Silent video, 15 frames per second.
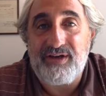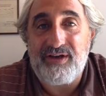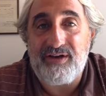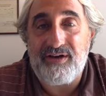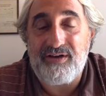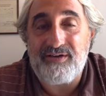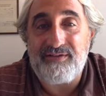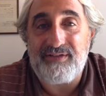
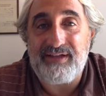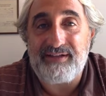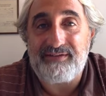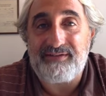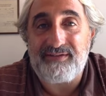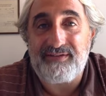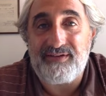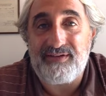
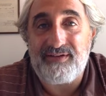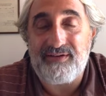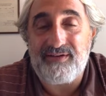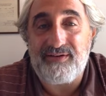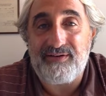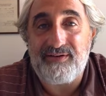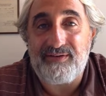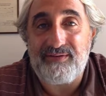that
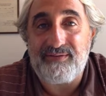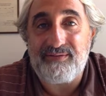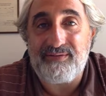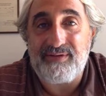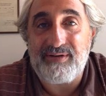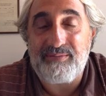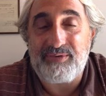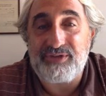
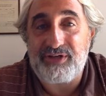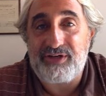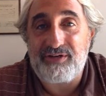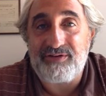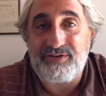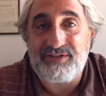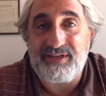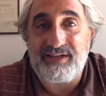a
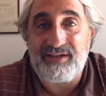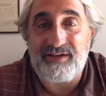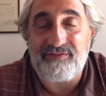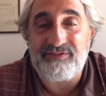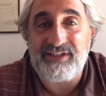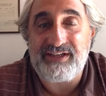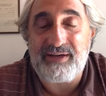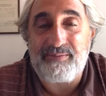particular set
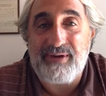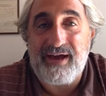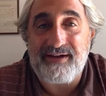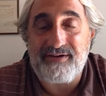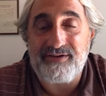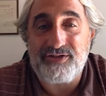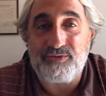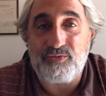of data
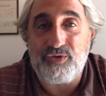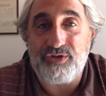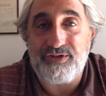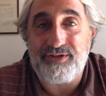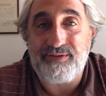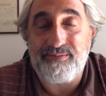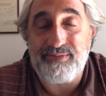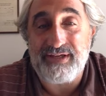patterns
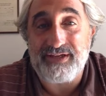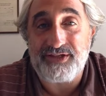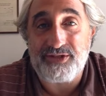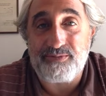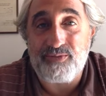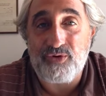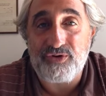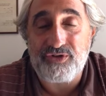would be in
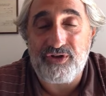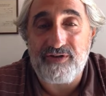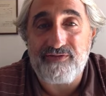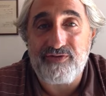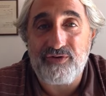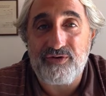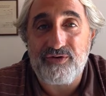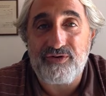support of
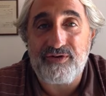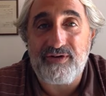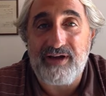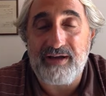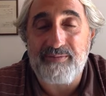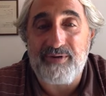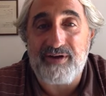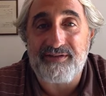your
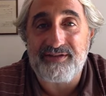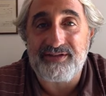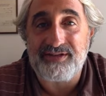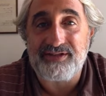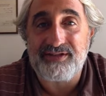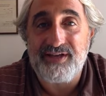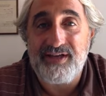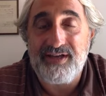
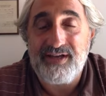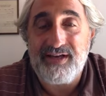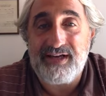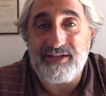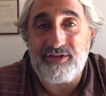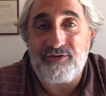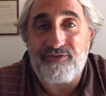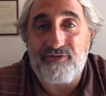hypothesis,
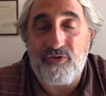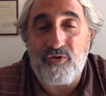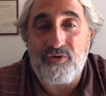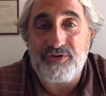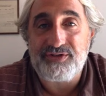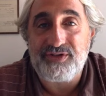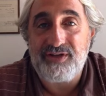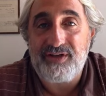and then of
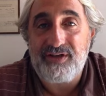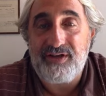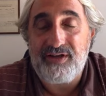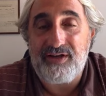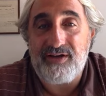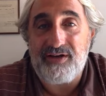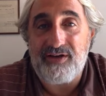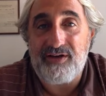course
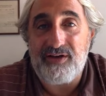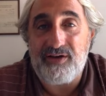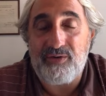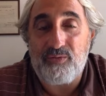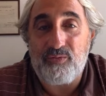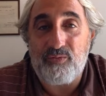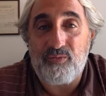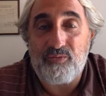
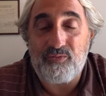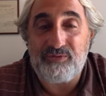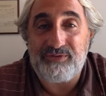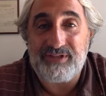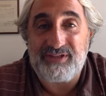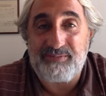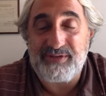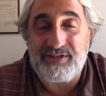
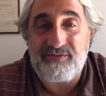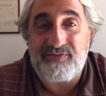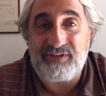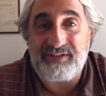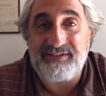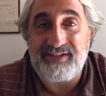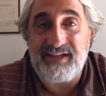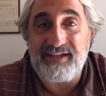the
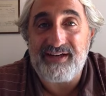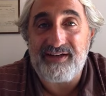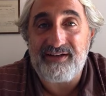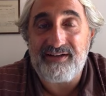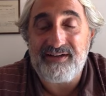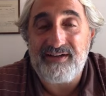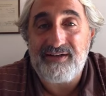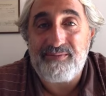specific
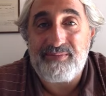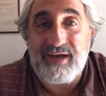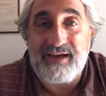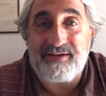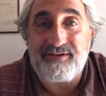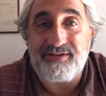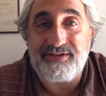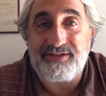data
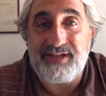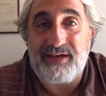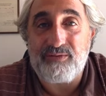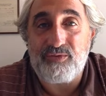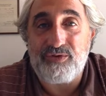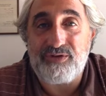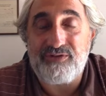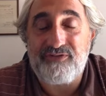patterns that
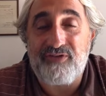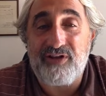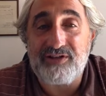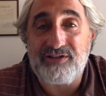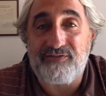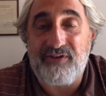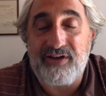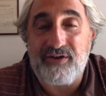would
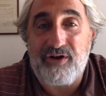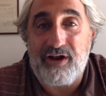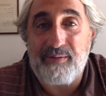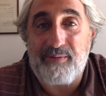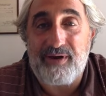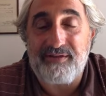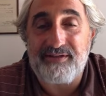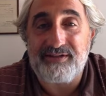falsify your
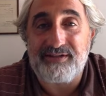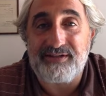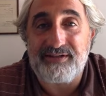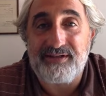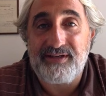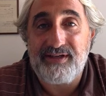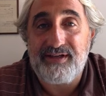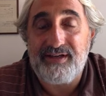
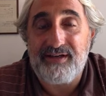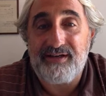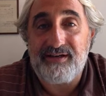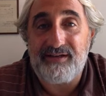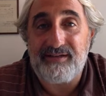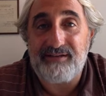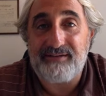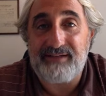hypothesis.
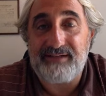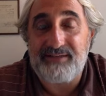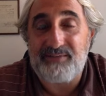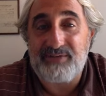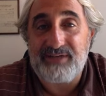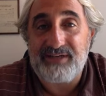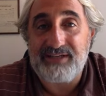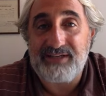That's
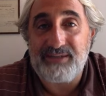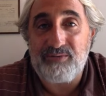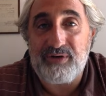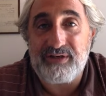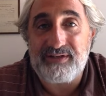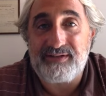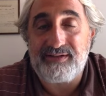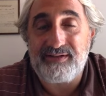precisely
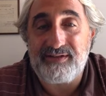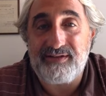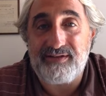what